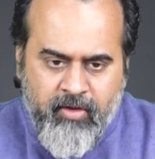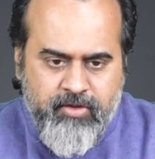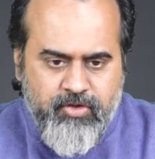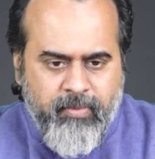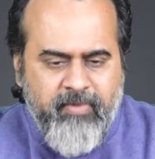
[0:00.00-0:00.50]

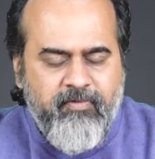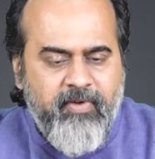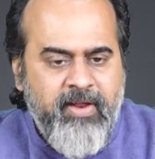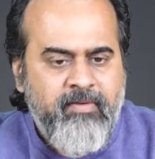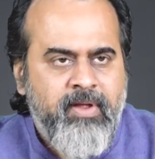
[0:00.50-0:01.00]
So be
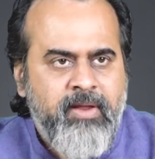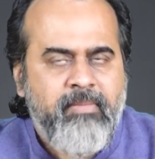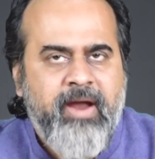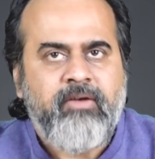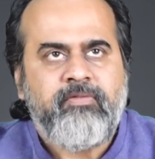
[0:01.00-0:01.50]
very, very
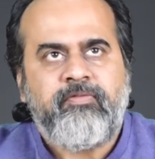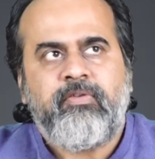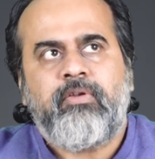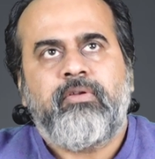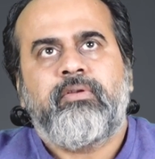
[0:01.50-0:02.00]

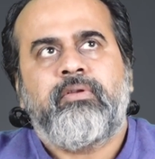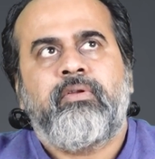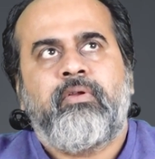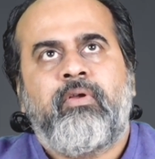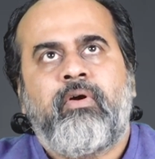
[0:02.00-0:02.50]
mindful
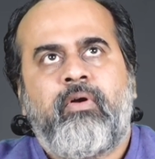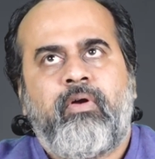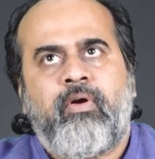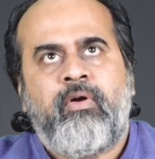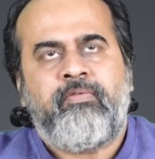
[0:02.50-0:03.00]

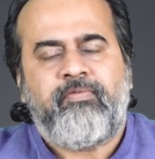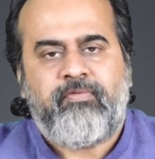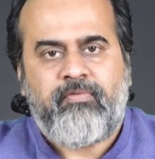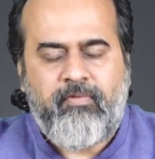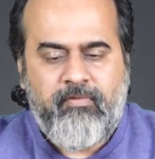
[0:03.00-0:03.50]

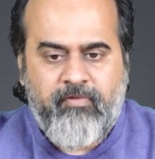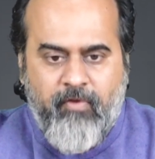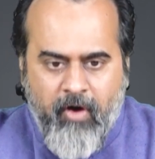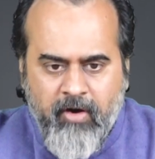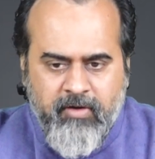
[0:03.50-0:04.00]
of
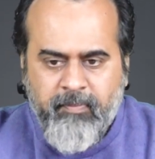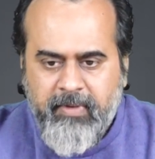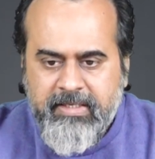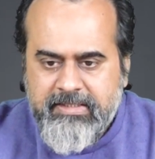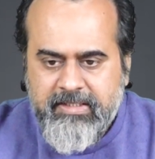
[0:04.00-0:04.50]
what
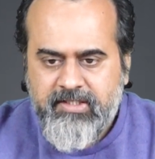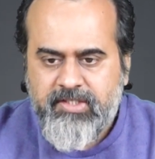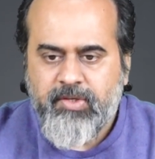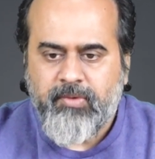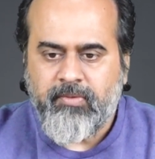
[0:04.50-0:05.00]
pleases
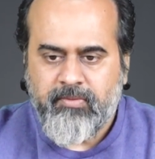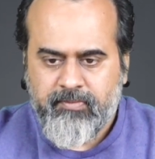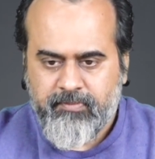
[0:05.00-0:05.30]
you.